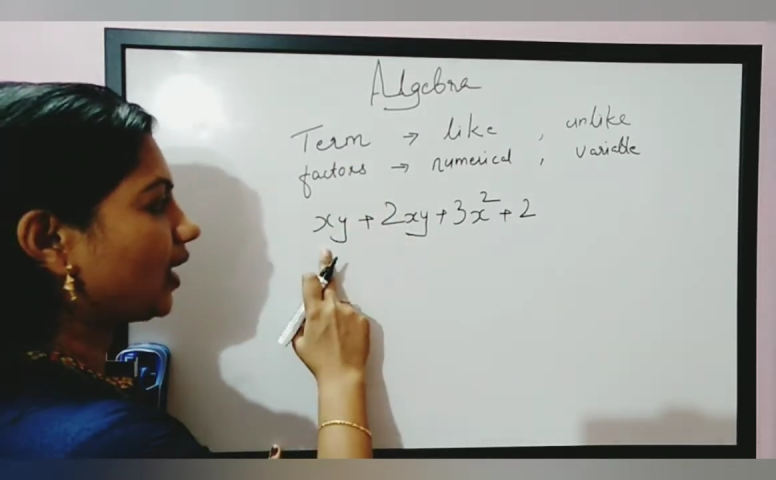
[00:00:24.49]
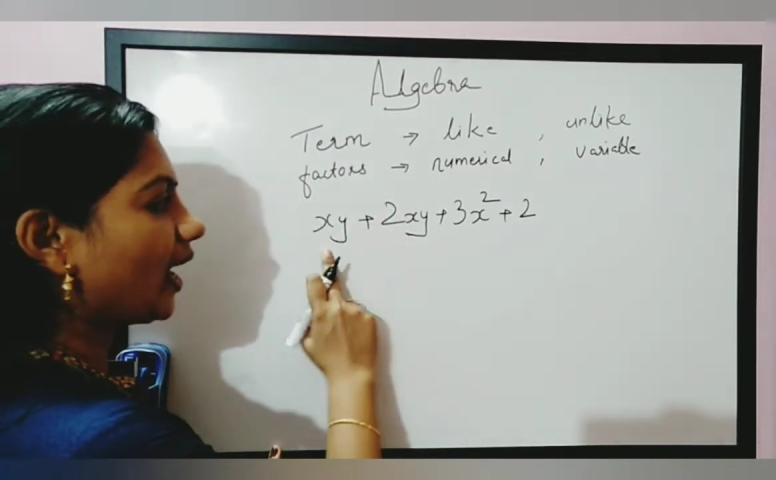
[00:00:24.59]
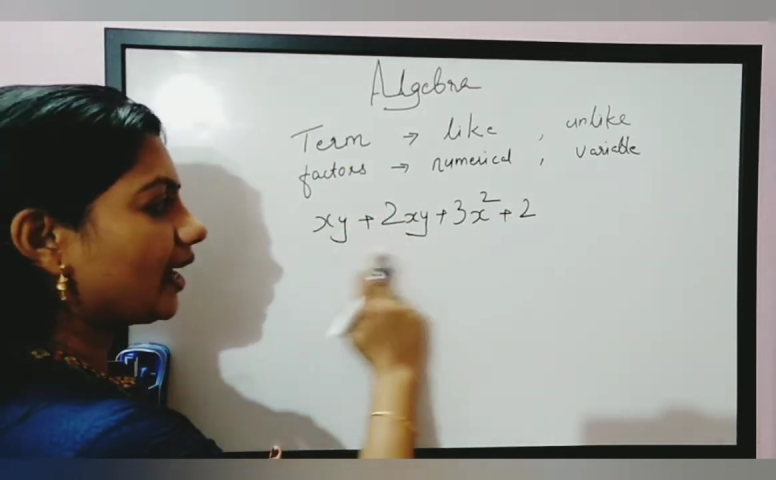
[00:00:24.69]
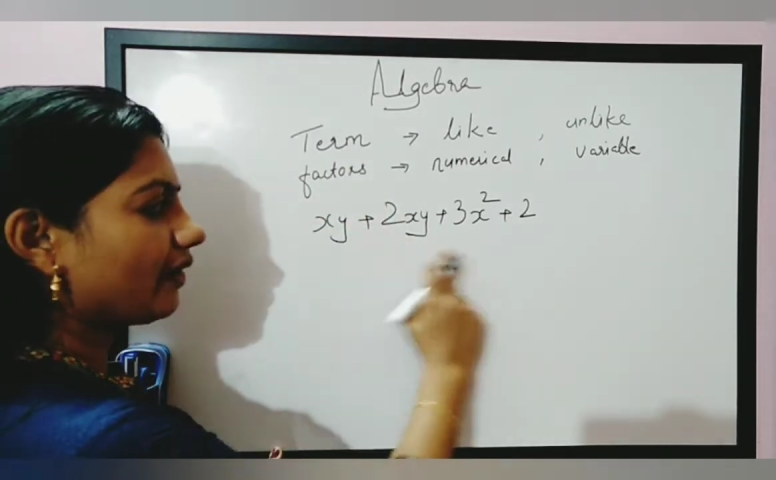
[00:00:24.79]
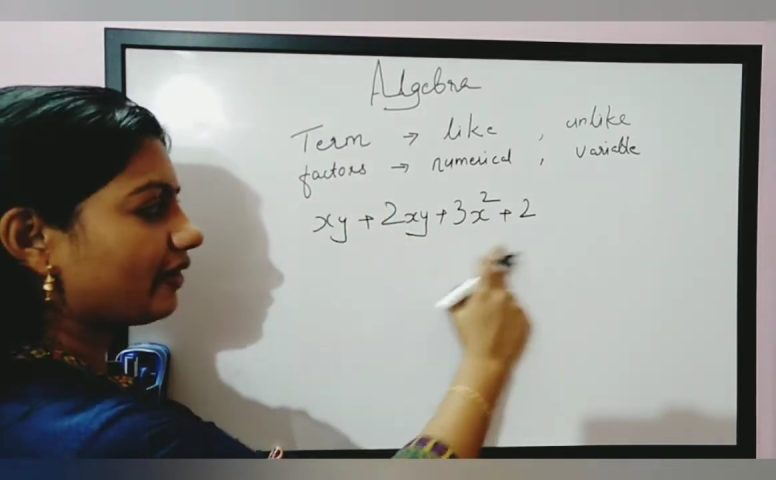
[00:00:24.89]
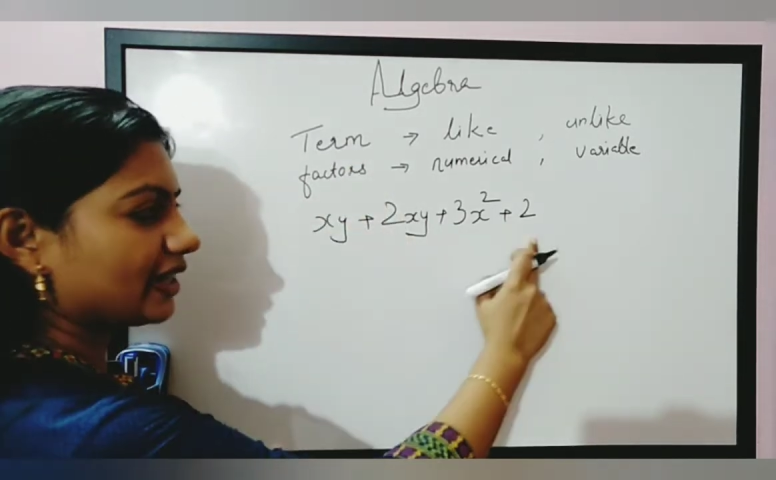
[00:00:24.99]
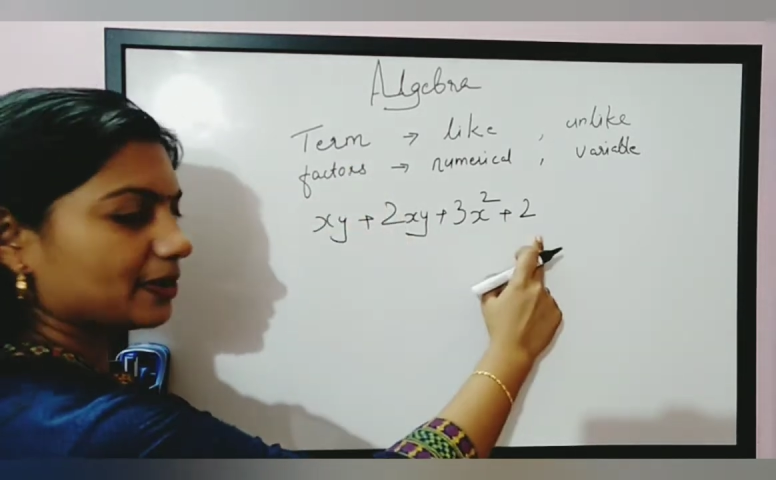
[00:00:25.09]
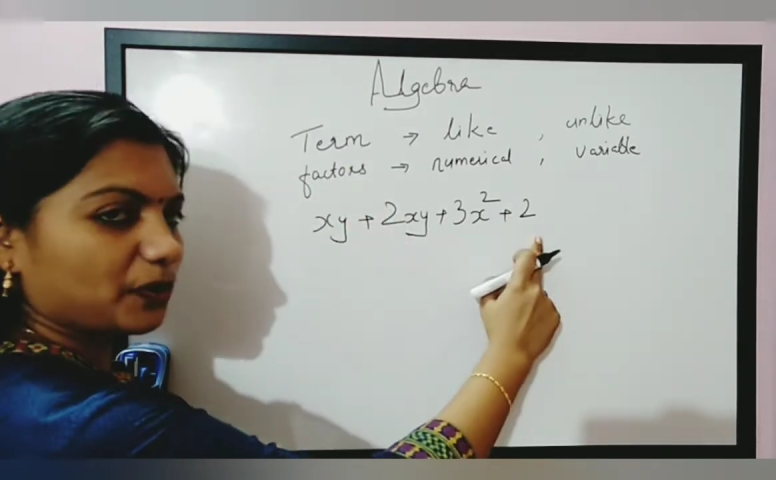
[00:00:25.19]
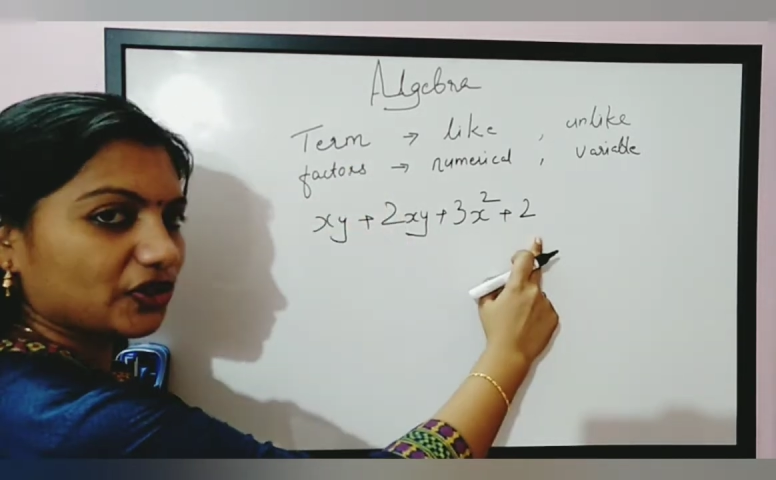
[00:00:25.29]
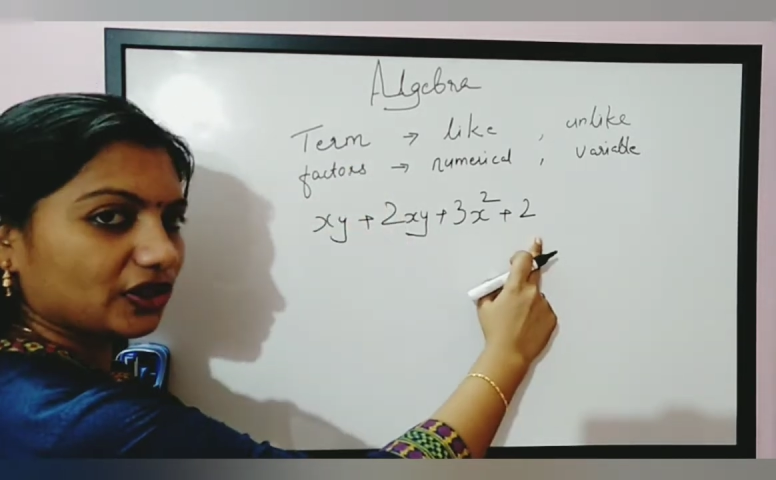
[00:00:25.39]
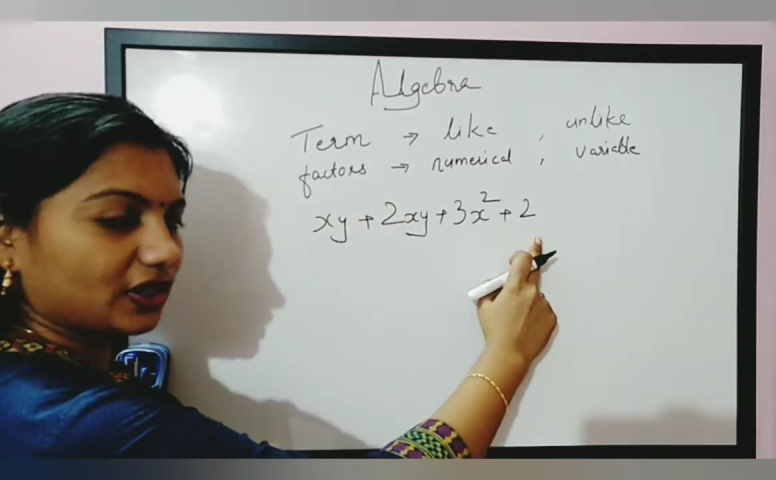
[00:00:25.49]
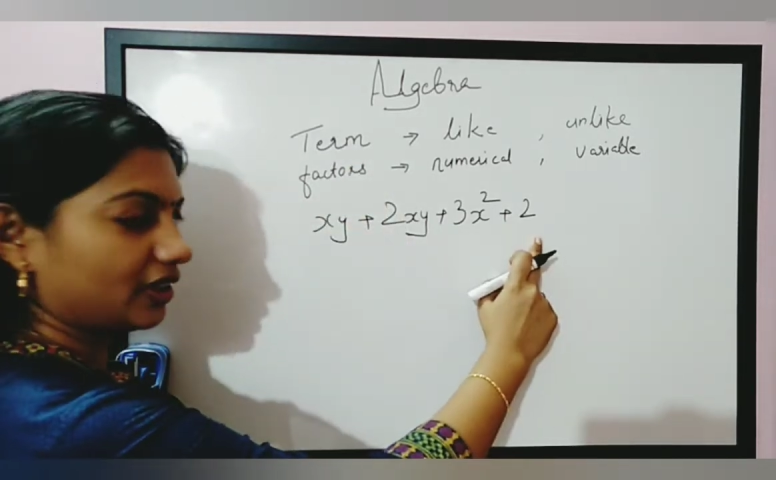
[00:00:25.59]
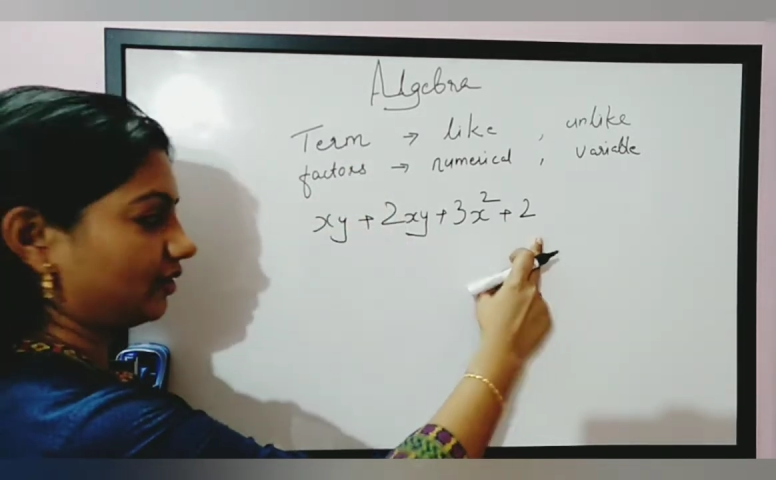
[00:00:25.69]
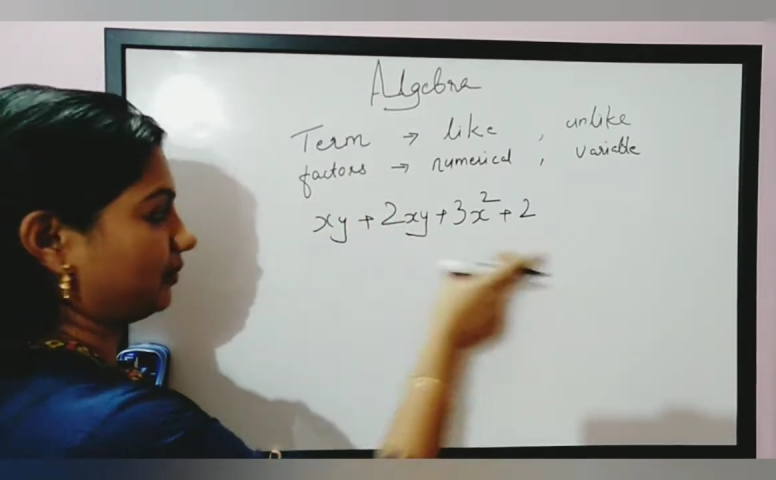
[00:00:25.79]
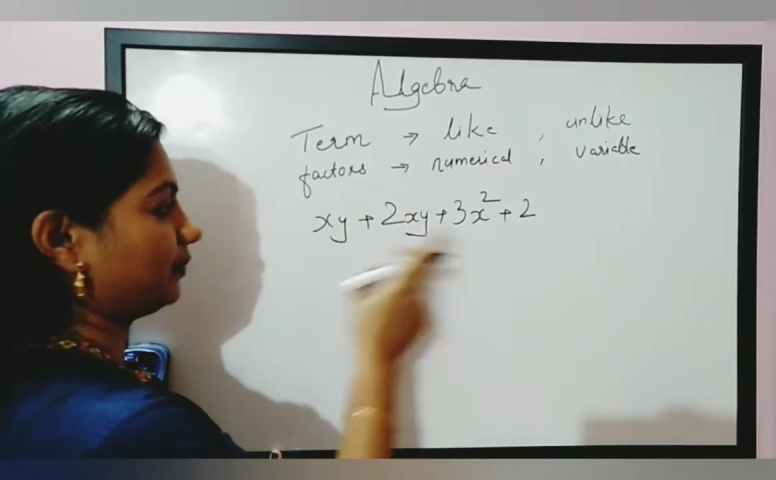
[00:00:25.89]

I have an expression here,